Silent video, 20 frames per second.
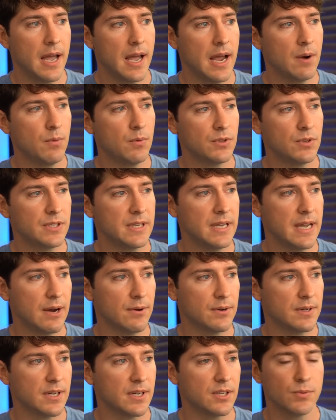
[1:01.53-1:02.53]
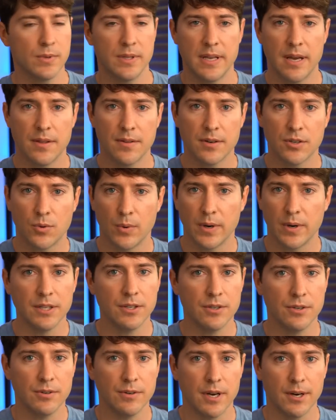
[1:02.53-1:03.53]
and we'll see how it does with the other
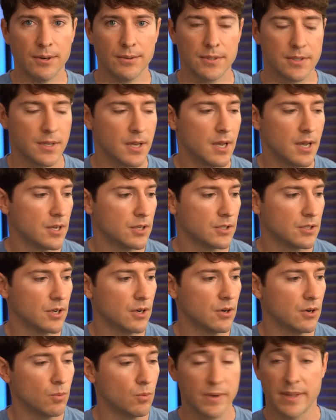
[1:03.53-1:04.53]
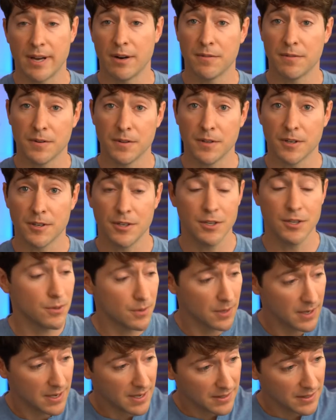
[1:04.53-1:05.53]
22 notes. So without further ado,
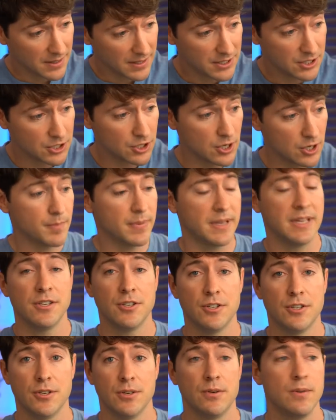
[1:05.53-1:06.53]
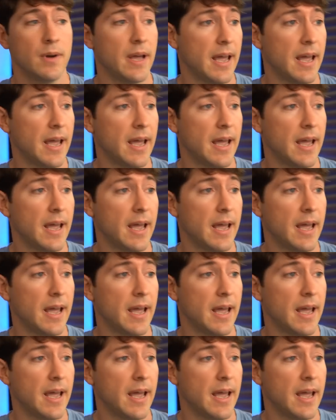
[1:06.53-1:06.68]
let's jump into